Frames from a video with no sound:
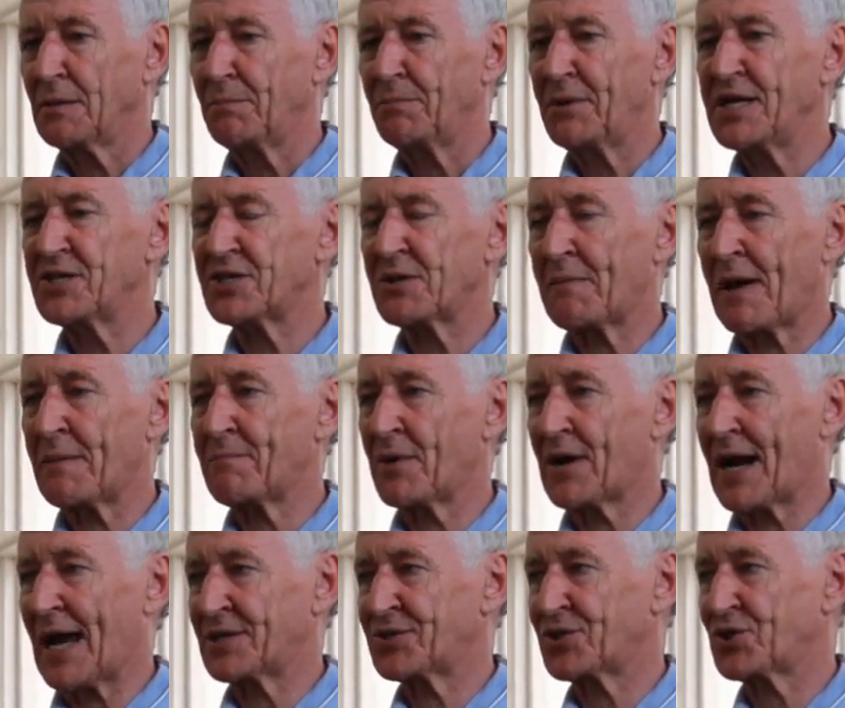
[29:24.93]
Please remember,
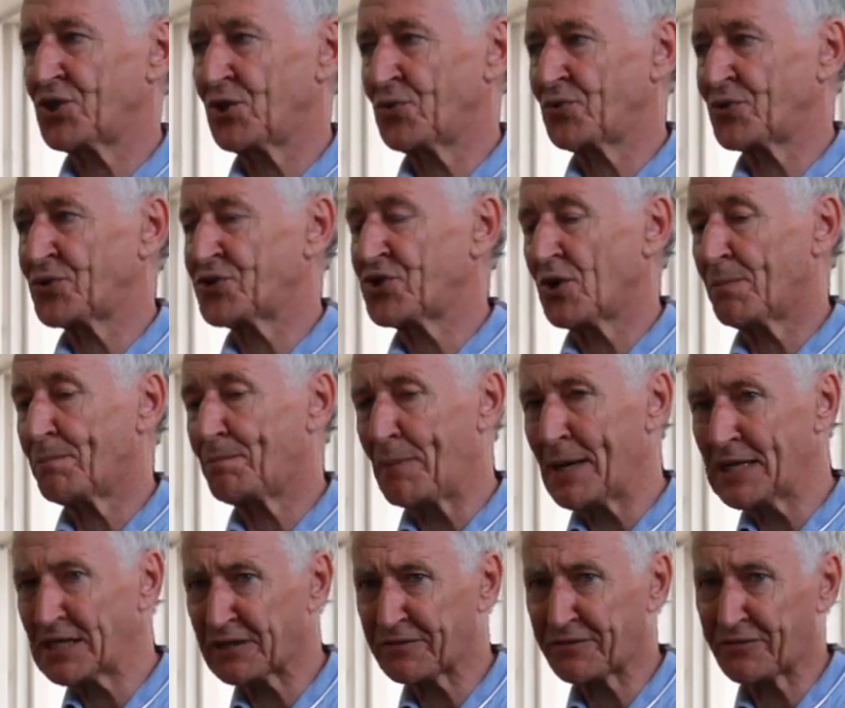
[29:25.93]
as students, your
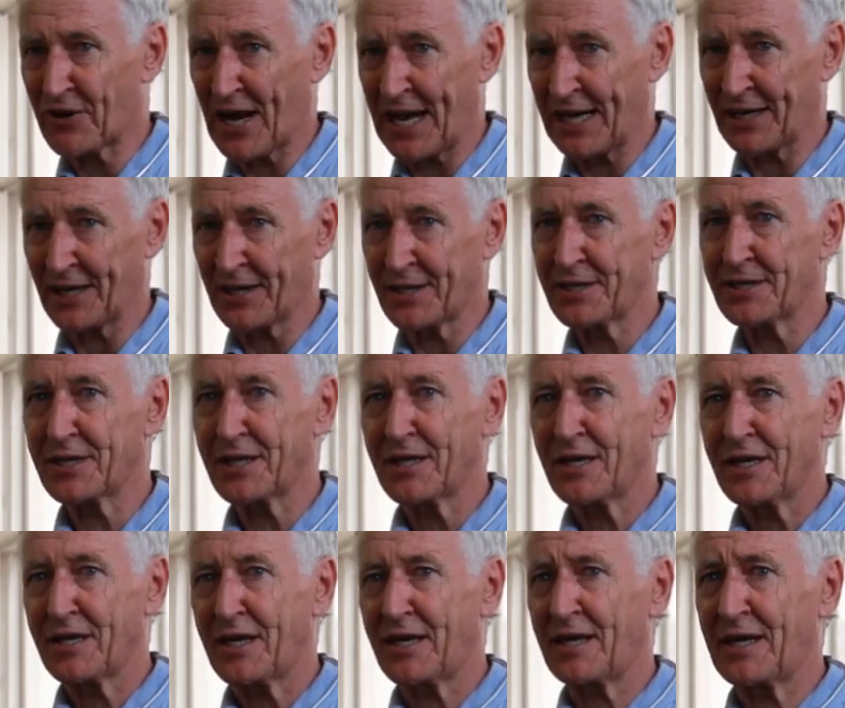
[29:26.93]
best friend
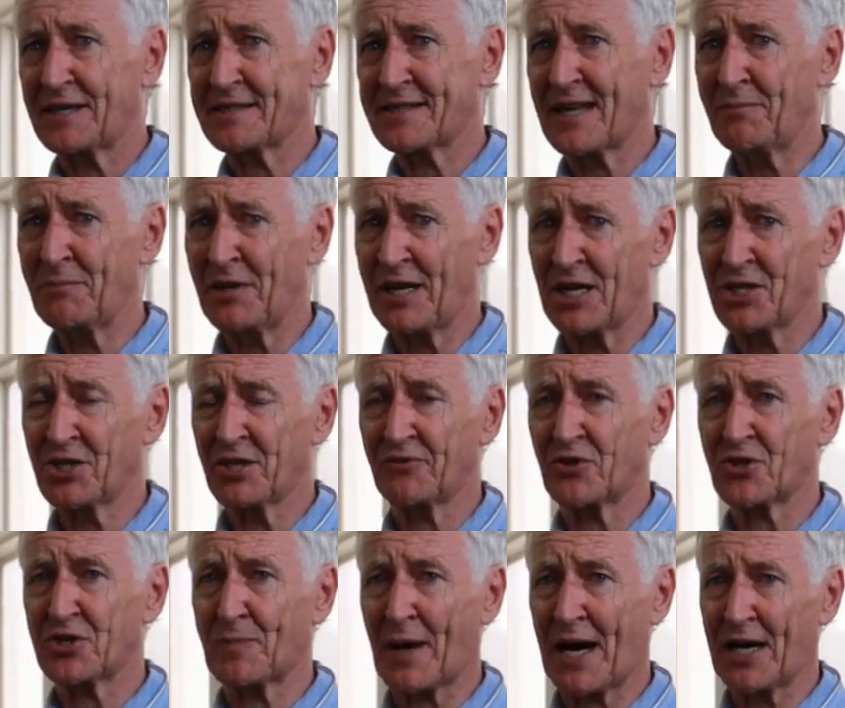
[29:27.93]
in examination of
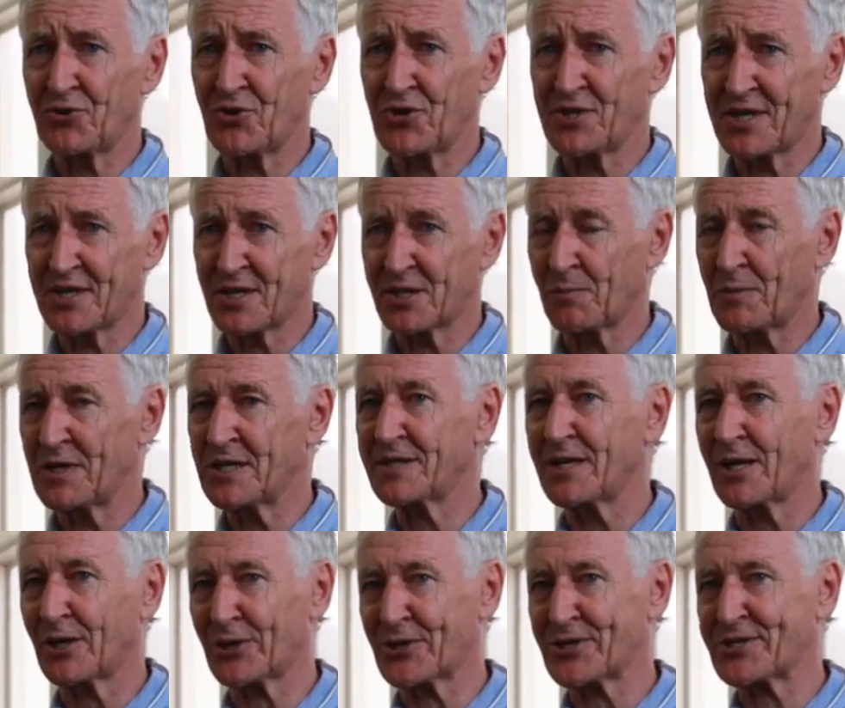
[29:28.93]
the respiratory system is
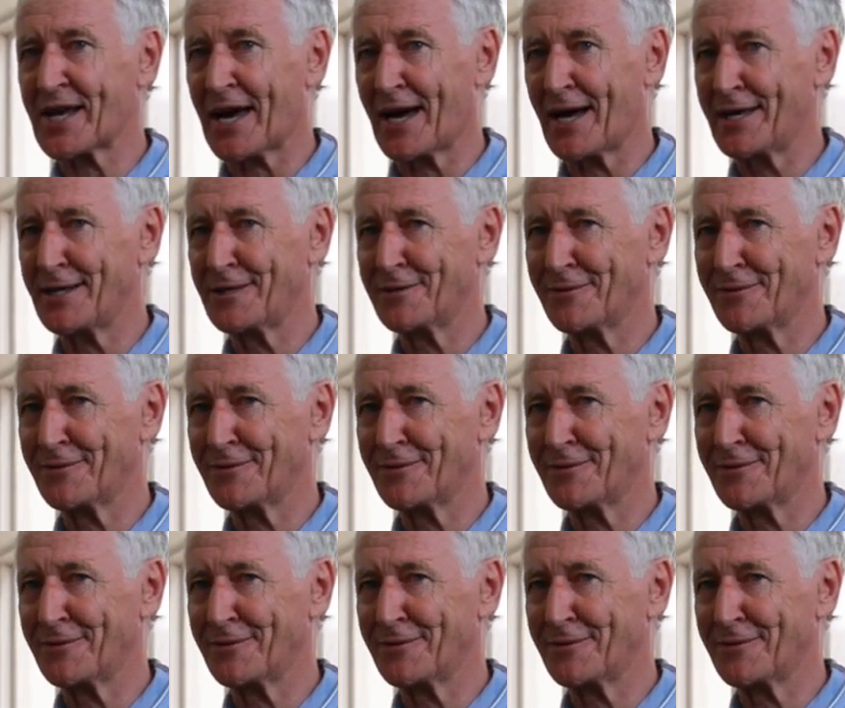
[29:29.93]
the other side